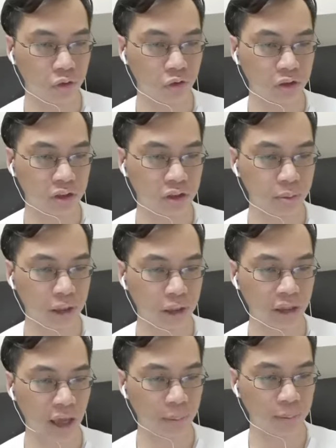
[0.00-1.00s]
For example, like the
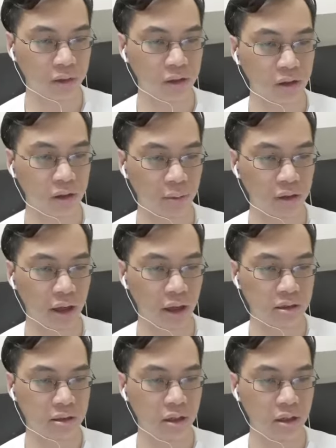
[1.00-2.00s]
captain. The captain
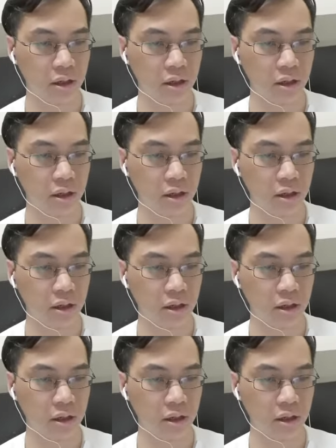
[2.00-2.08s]
has